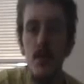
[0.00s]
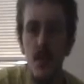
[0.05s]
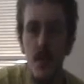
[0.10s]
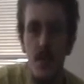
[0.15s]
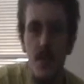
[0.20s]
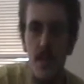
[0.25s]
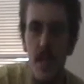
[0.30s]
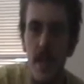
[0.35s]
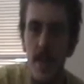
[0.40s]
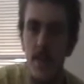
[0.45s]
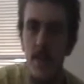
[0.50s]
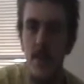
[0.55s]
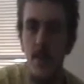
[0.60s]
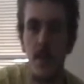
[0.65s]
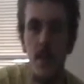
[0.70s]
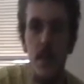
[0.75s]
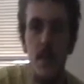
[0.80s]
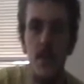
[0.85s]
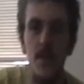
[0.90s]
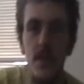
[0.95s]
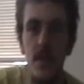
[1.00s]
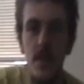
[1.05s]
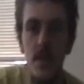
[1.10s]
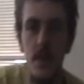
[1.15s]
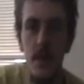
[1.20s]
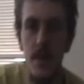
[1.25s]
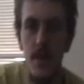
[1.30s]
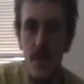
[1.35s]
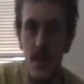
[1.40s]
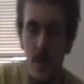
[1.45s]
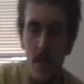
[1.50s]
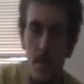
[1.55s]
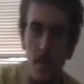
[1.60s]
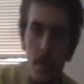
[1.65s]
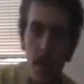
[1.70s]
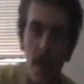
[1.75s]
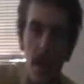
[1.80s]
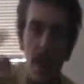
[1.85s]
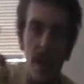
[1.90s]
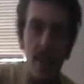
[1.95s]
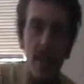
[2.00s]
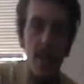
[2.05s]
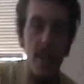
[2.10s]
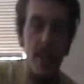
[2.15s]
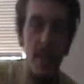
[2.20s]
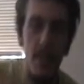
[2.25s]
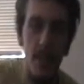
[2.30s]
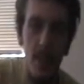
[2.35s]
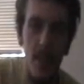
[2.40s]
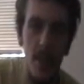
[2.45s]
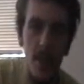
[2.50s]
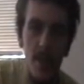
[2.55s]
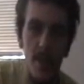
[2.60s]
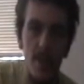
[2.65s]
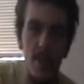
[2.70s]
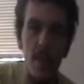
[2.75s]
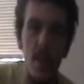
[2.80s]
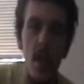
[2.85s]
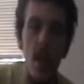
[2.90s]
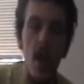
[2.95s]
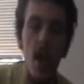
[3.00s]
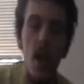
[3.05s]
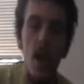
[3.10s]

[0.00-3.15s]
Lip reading: So there's absolutely no separation. The mind, the thoughts,